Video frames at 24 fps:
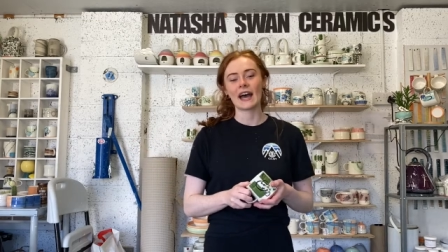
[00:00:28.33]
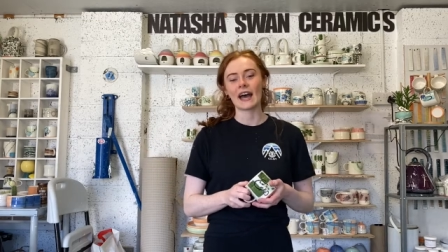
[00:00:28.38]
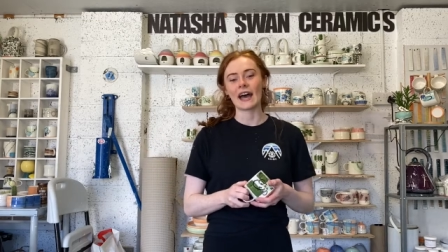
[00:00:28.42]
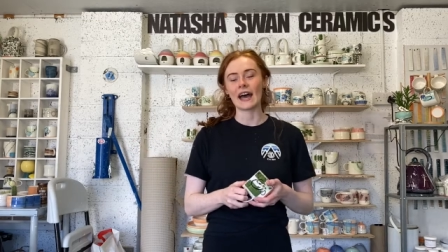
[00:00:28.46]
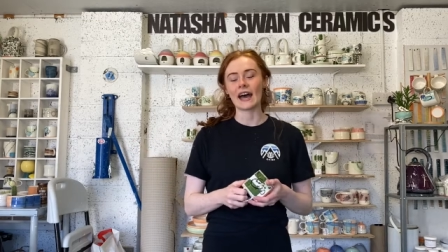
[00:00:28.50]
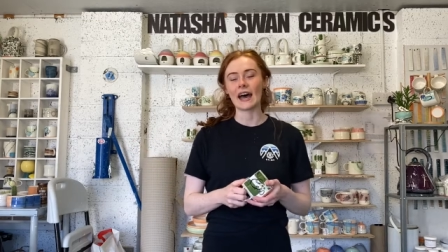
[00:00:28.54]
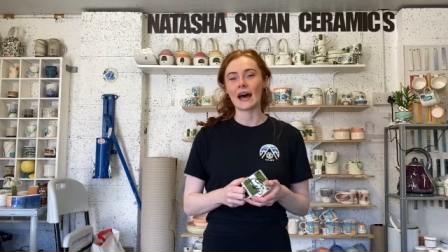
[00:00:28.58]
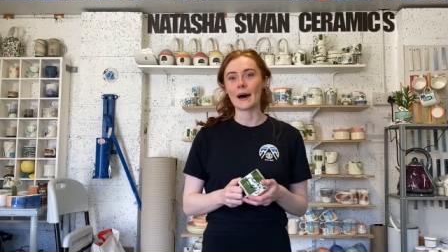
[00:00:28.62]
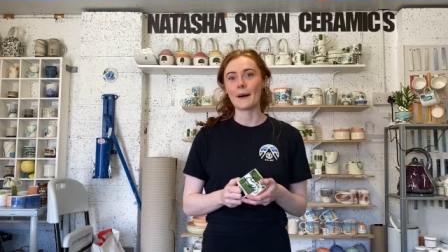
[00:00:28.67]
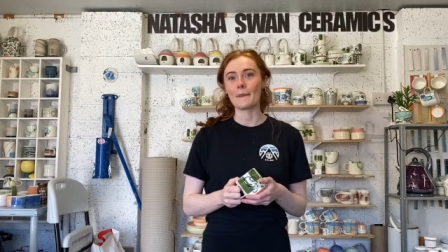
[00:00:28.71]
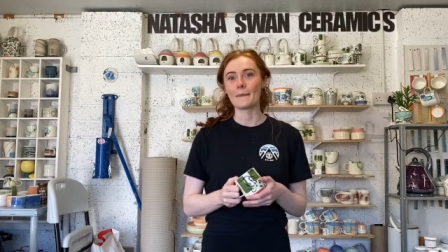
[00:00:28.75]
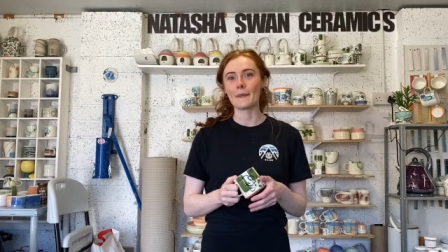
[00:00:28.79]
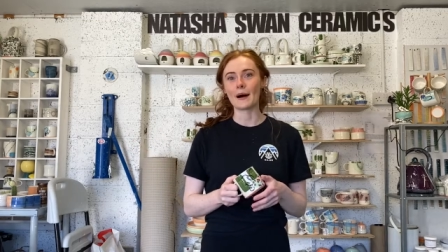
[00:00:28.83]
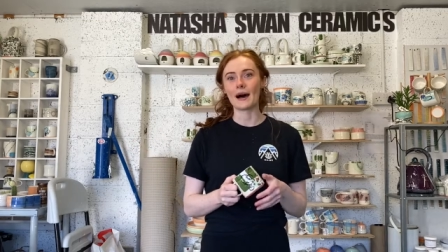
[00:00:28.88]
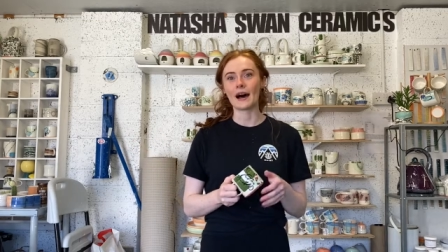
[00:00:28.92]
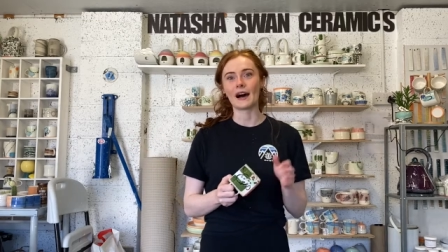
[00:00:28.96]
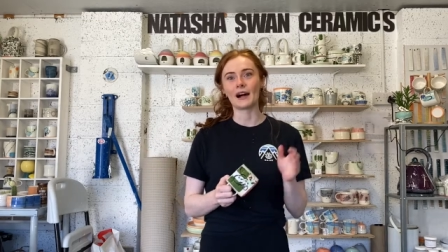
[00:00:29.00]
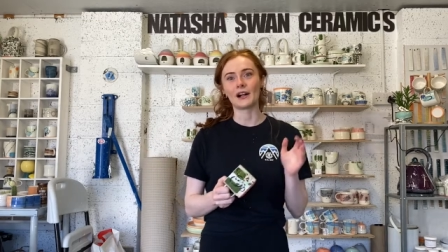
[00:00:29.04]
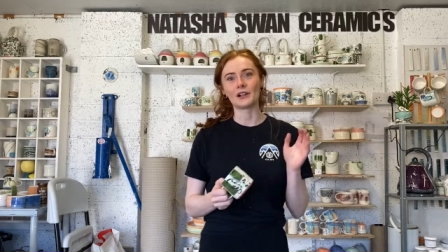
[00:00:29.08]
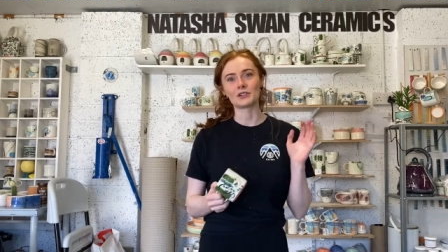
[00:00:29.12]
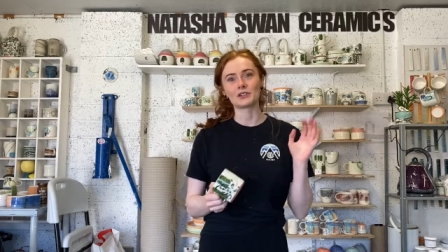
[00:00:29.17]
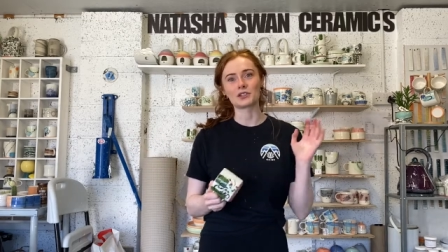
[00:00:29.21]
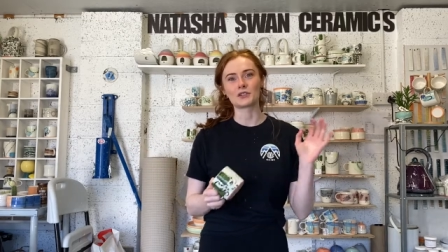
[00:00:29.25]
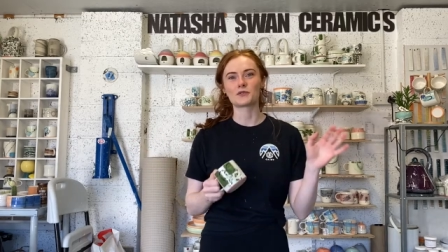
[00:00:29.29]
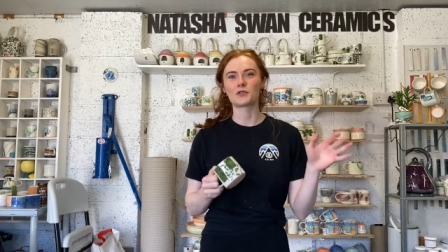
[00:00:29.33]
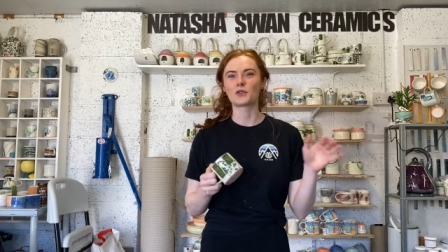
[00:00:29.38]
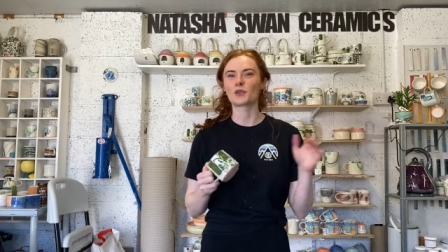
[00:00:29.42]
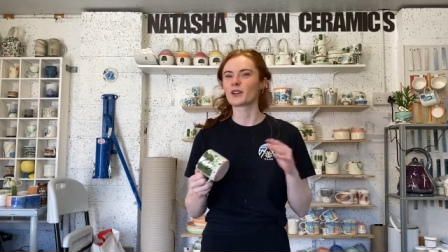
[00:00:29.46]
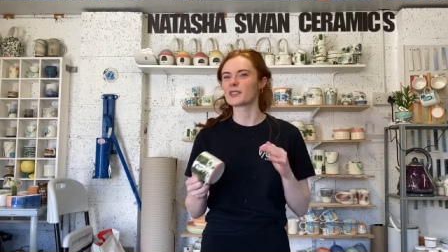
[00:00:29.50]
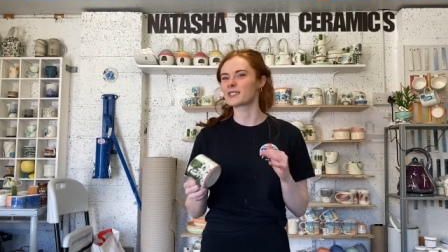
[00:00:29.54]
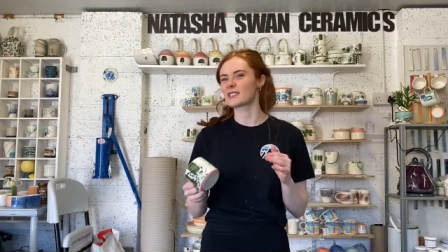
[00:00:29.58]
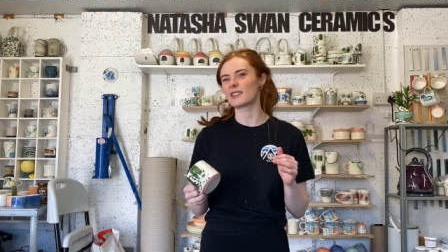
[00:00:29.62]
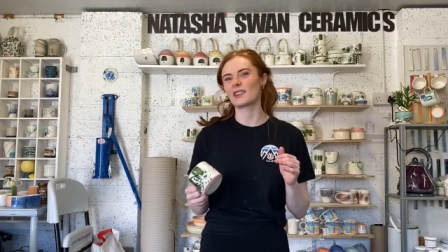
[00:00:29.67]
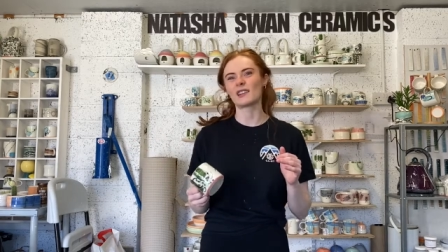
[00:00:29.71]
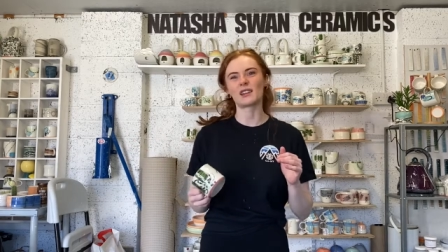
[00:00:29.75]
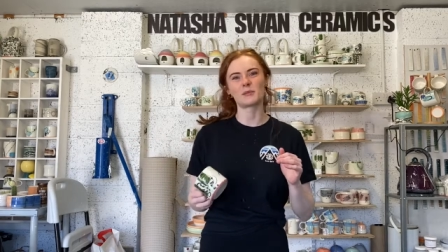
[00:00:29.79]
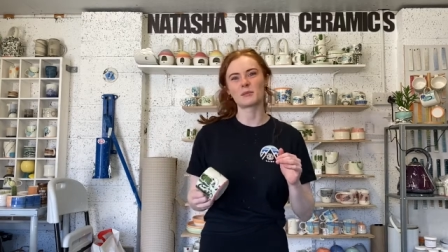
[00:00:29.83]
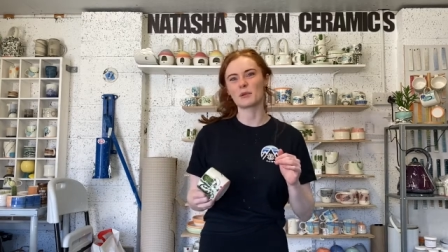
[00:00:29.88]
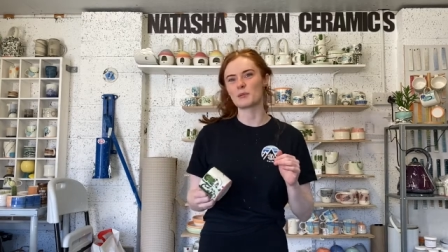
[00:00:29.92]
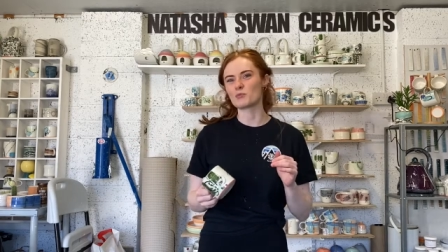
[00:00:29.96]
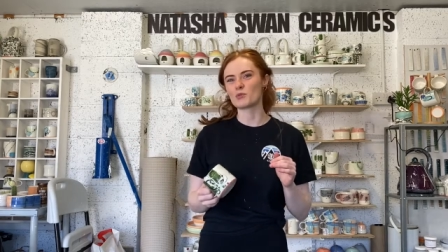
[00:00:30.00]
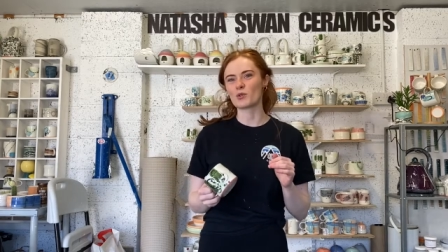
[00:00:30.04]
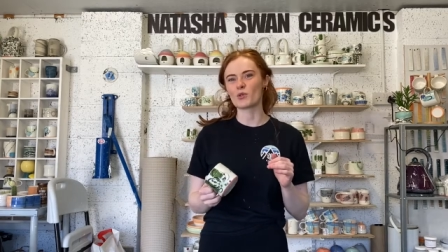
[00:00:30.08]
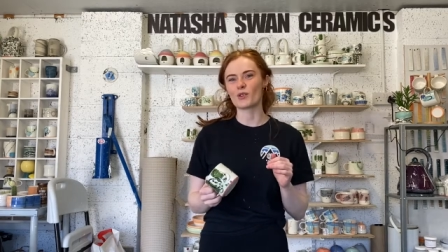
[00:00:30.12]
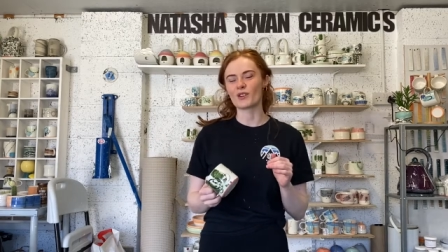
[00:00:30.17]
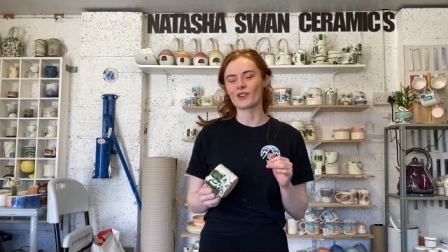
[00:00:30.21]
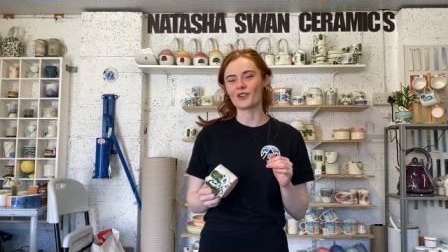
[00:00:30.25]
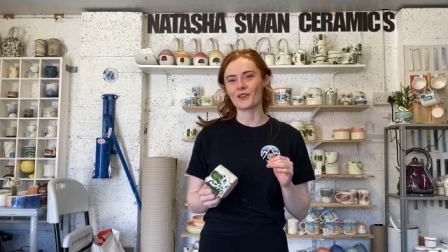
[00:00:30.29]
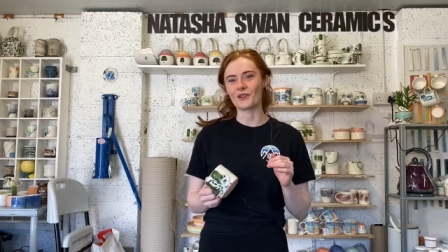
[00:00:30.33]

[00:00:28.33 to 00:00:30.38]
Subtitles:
I'll just focus a little bit more